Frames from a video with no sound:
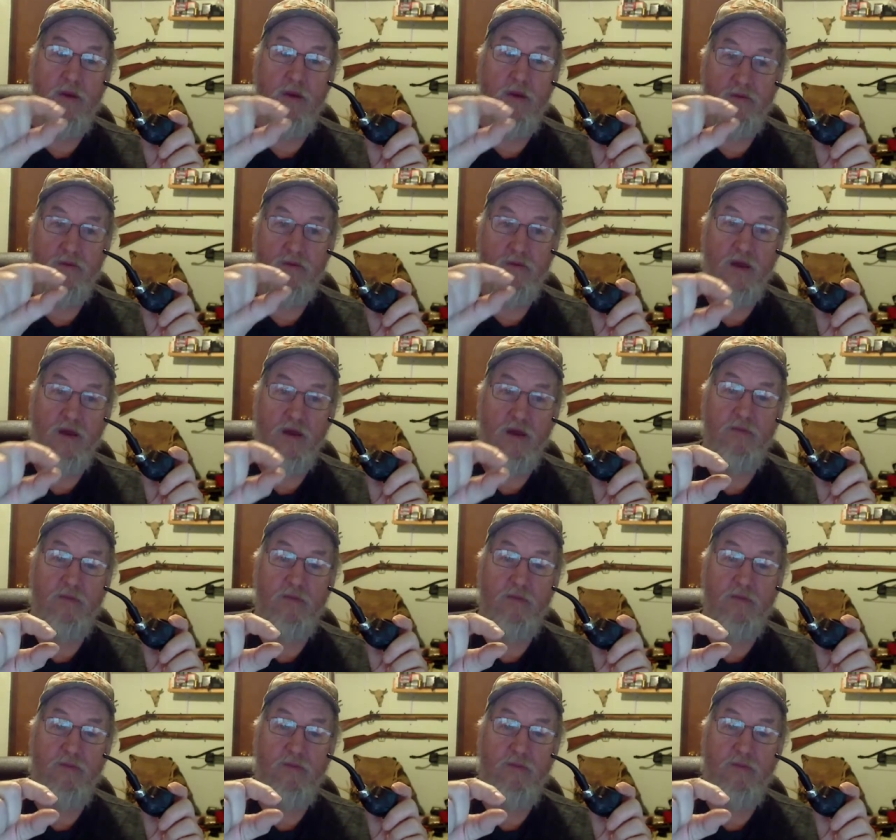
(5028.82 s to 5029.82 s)
Slice
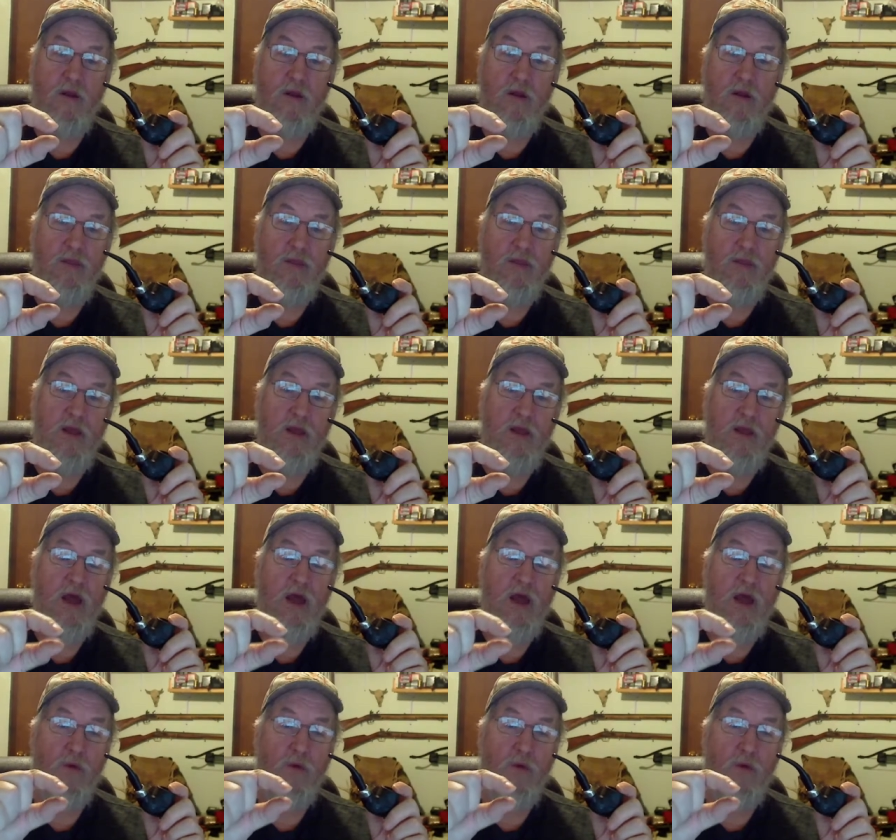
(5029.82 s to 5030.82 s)
them fairly thin,
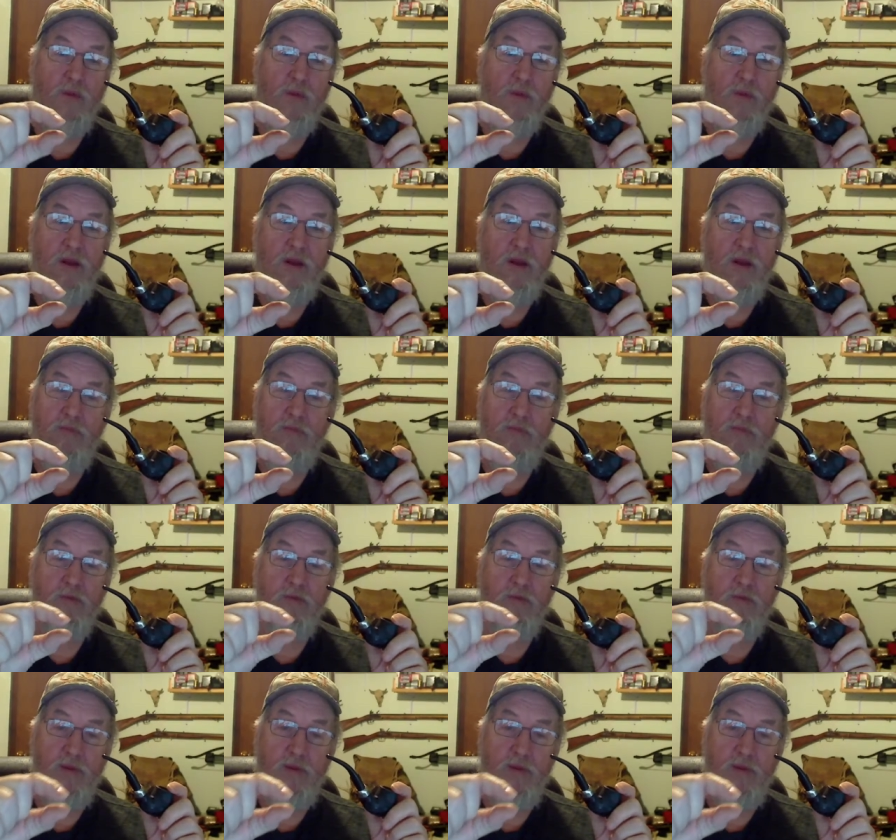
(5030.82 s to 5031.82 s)
not real thin, but
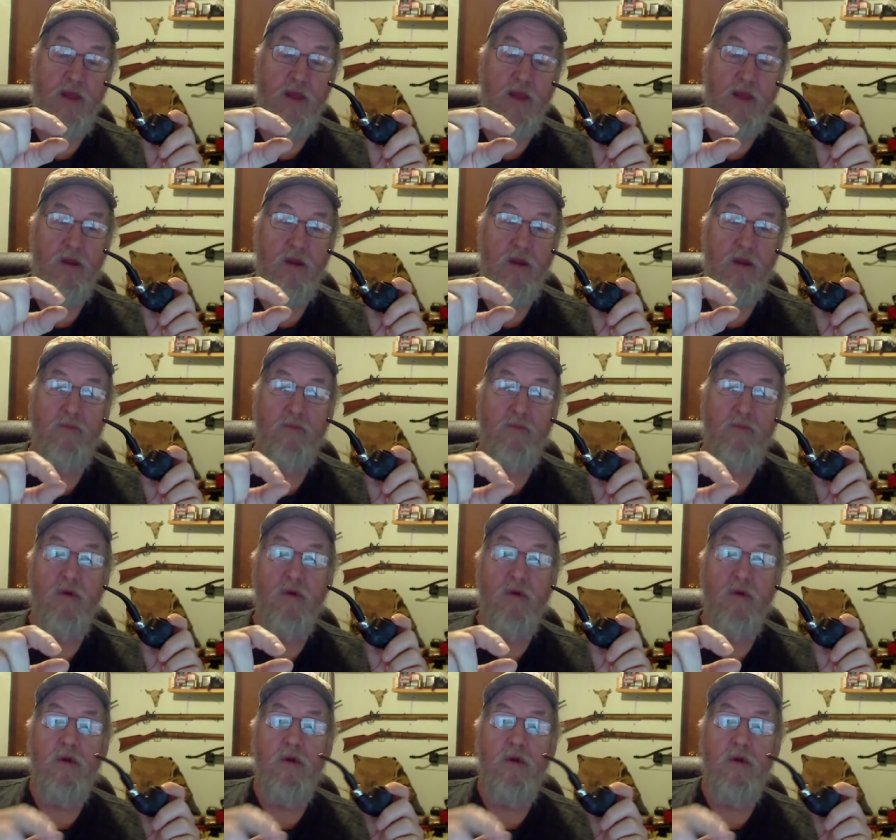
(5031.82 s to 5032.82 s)
thin enough,
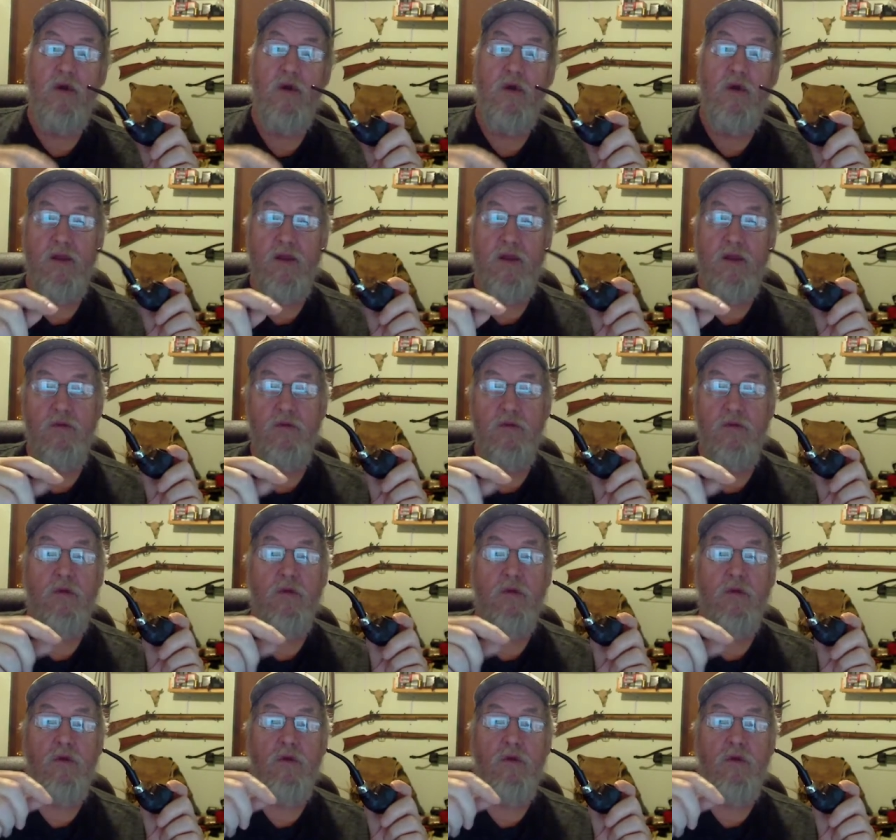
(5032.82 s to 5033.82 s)
and then
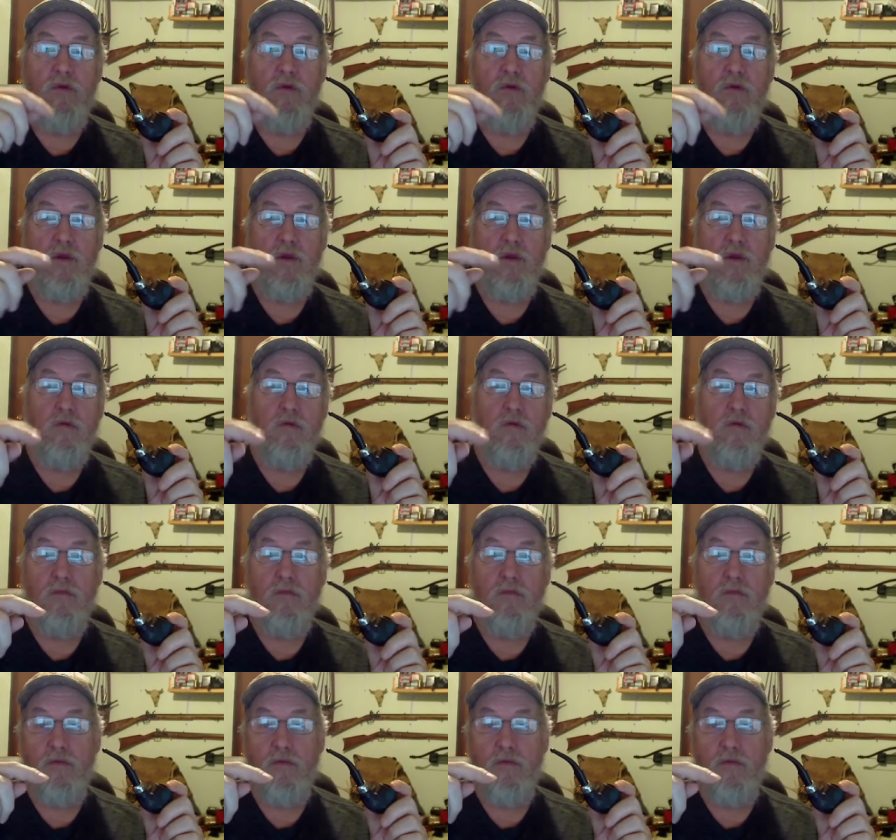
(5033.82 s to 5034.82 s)
you can
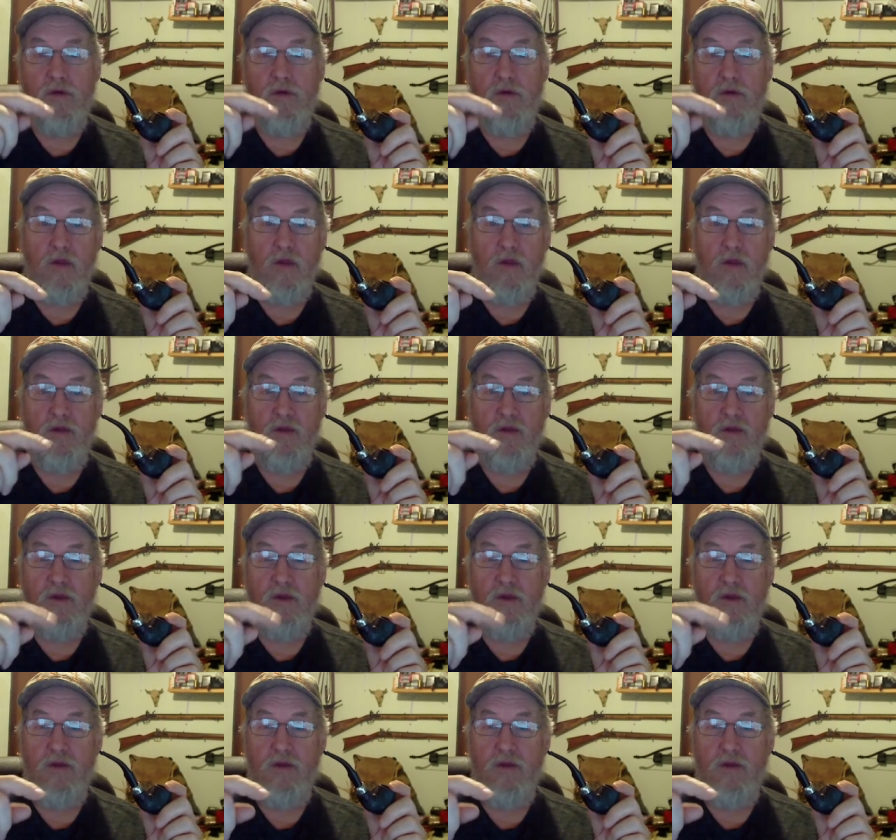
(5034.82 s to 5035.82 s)
cut them in
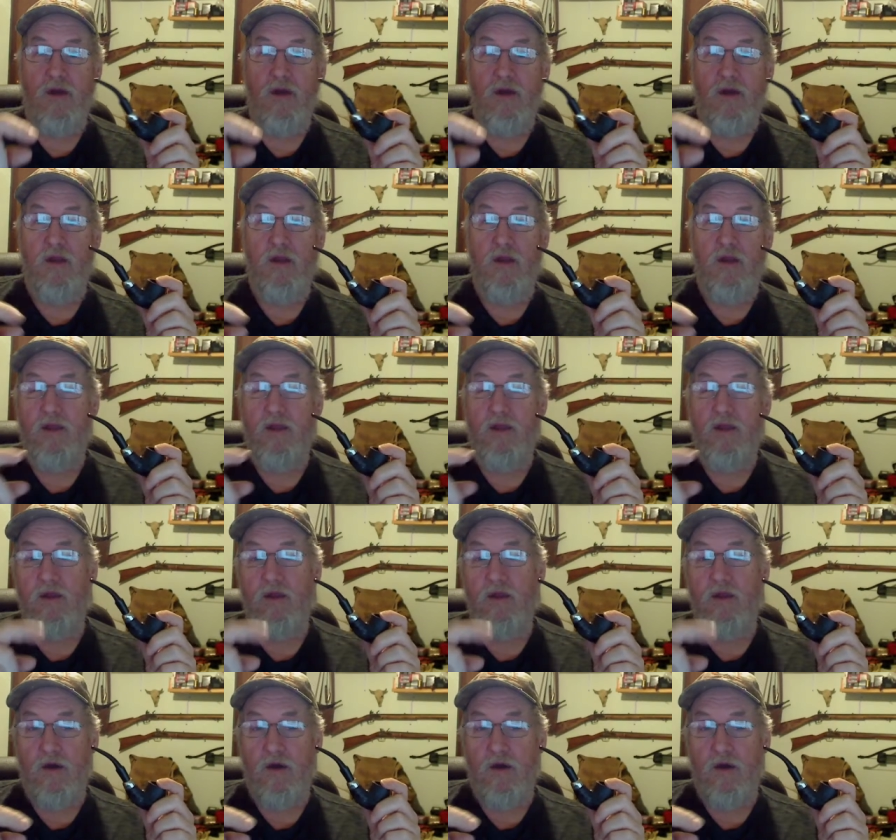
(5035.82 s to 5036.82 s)
the
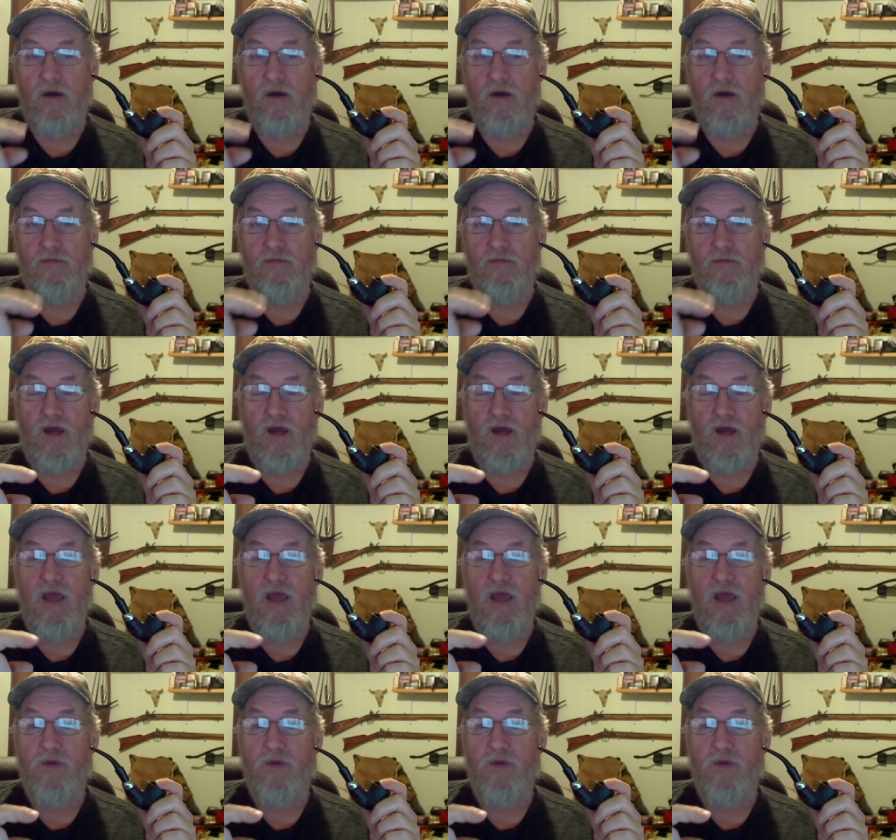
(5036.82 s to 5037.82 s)

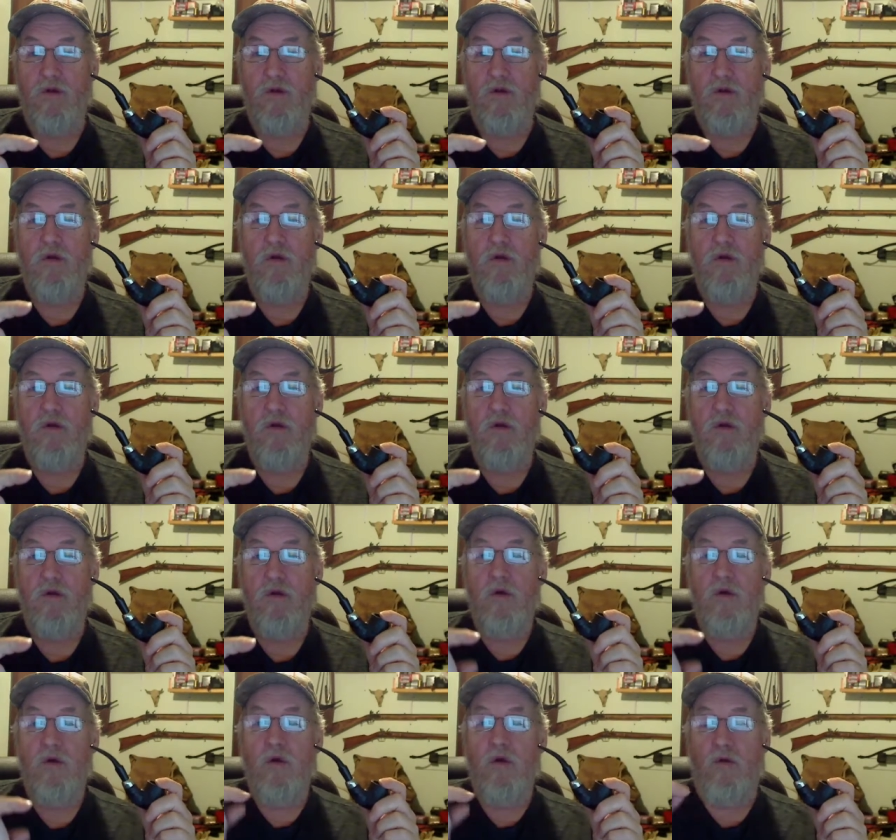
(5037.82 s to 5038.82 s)
diameter
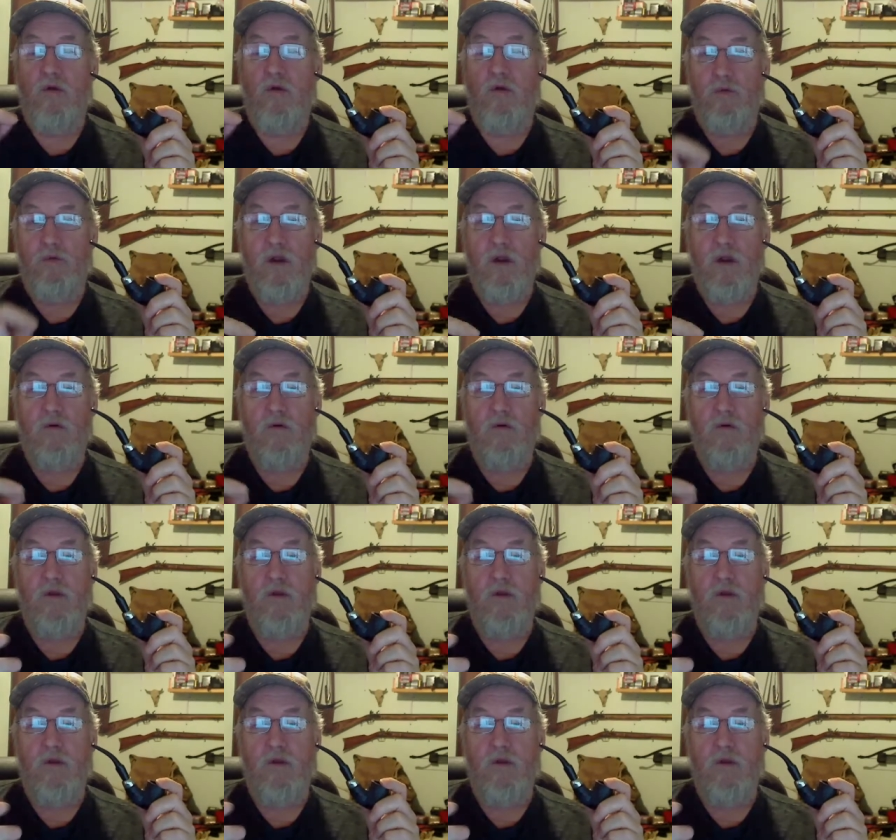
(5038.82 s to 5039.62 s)
of your barrel.